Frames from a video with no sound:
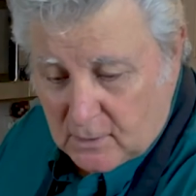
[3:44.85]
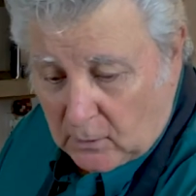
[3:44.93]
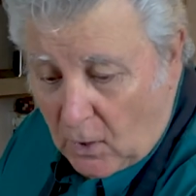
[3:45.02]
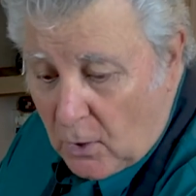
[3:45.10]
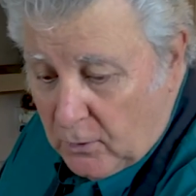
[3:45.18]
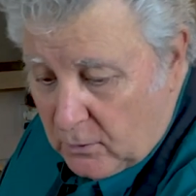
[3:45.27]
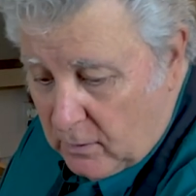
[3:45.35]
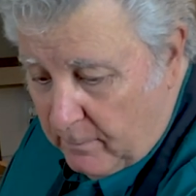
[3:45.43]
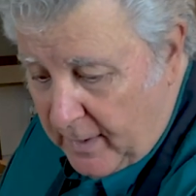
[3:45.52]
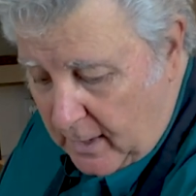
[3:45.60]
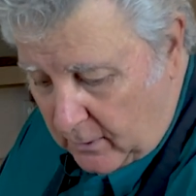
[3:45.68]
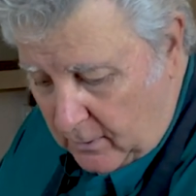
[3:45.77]
The longer the
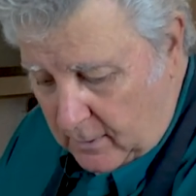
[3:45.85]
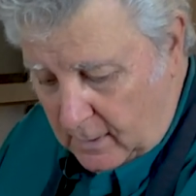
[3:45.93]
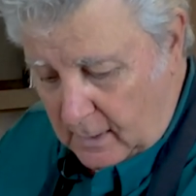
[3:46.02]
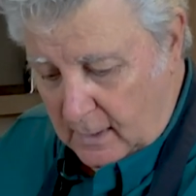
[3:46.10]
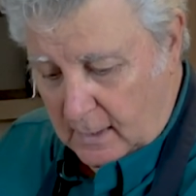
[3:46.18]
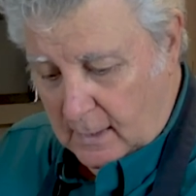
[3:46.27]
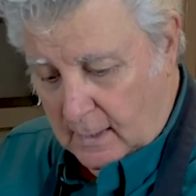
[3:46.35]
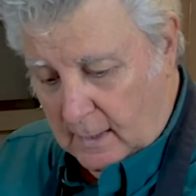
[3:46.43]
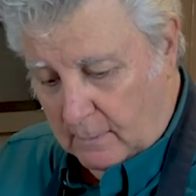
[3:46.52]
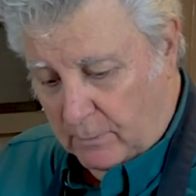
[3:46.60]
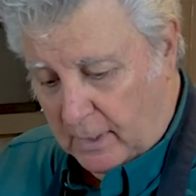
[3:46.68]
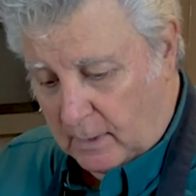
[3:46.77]
better,
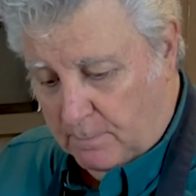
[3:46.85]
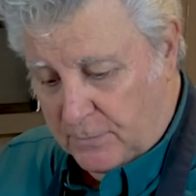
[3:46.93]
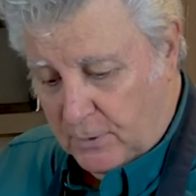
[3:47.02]
but